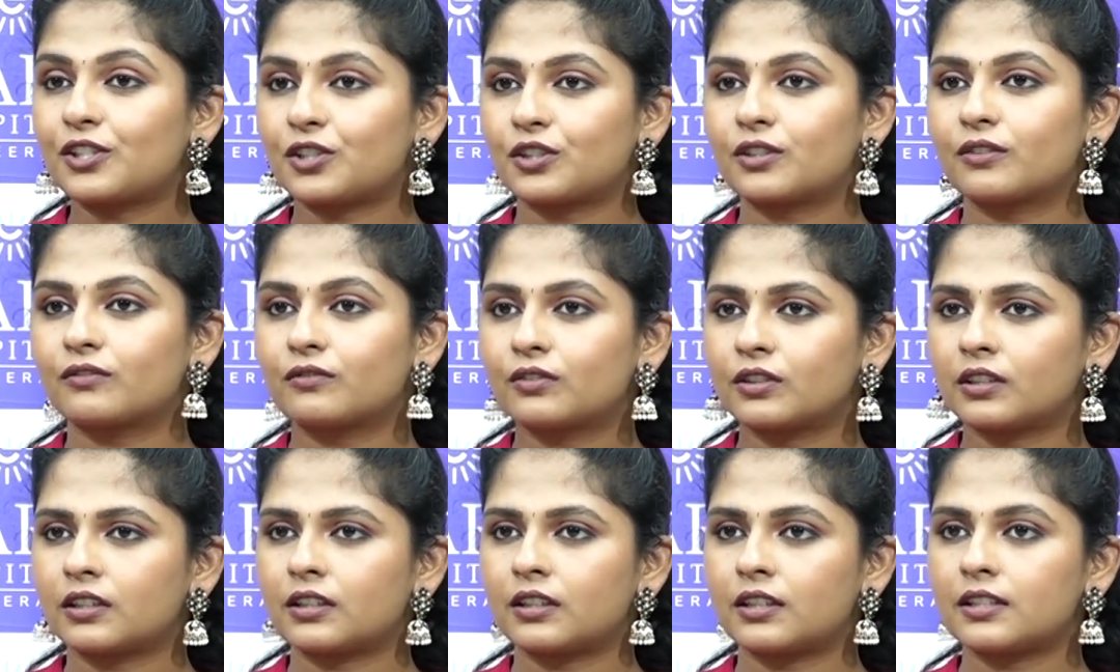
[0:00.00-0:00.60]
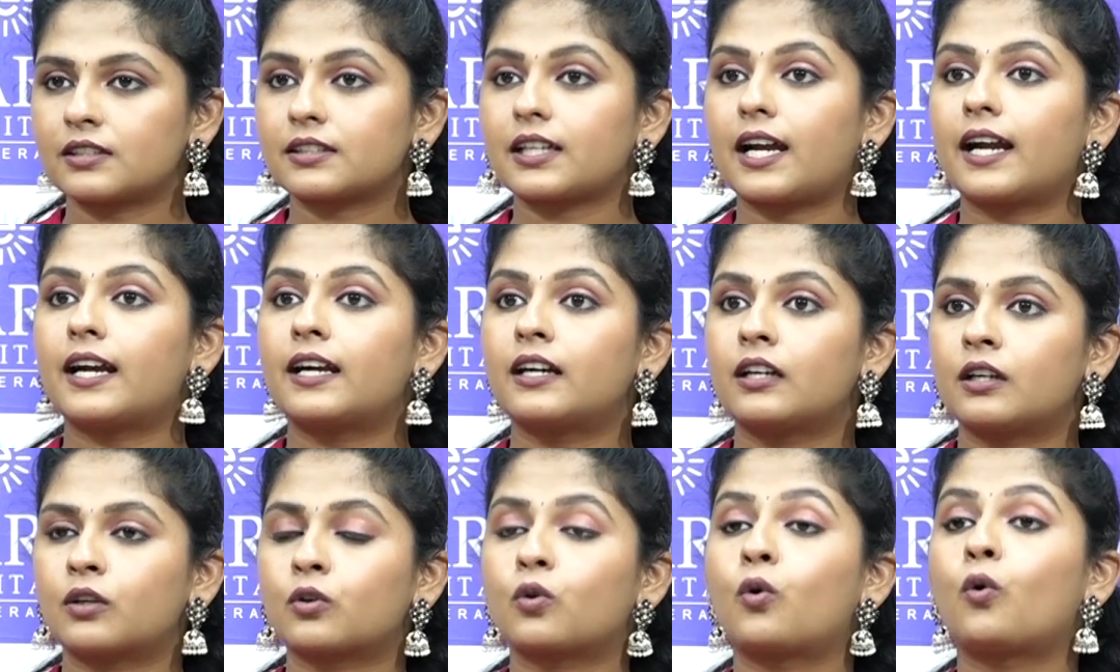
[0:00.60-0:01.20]
shiverness
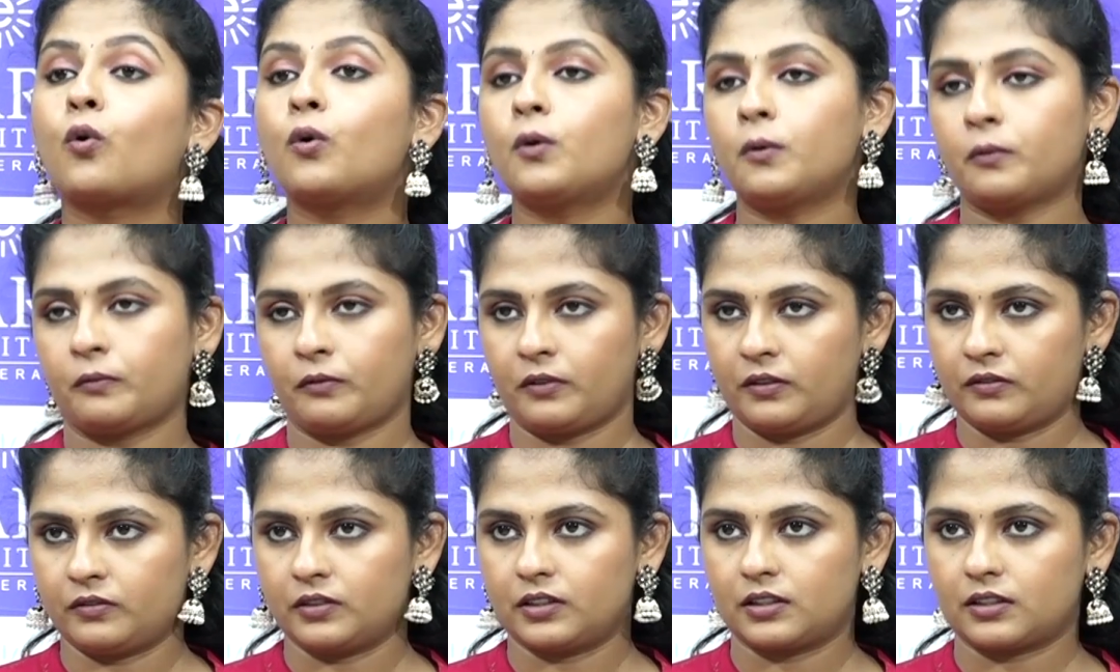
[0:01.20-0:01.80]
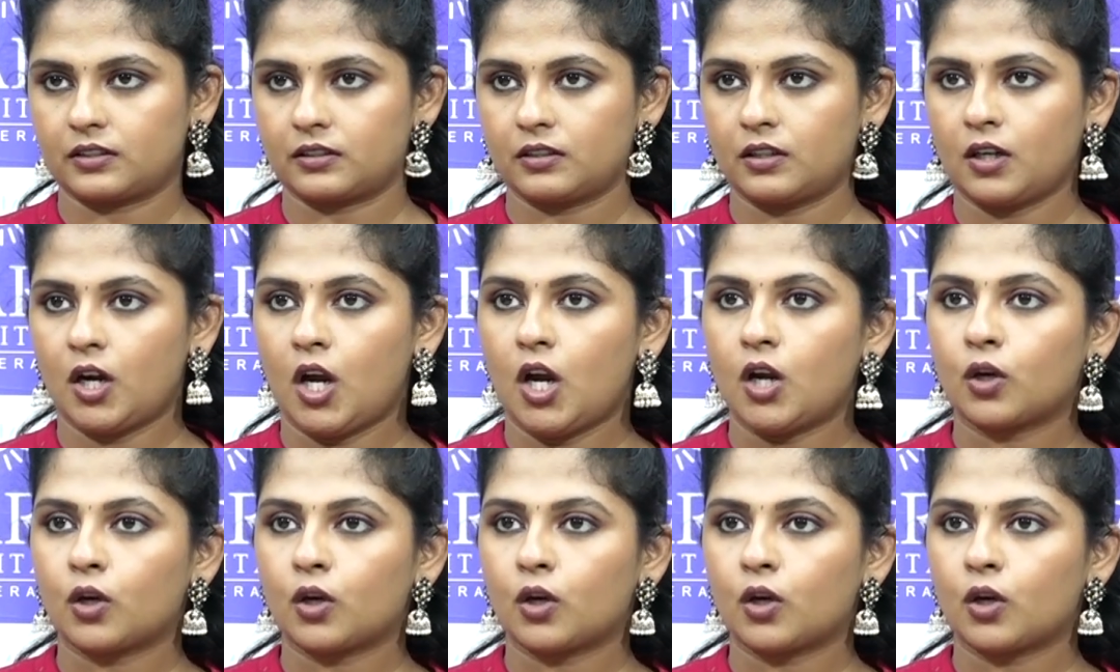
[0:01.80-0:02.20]
and cold fevers.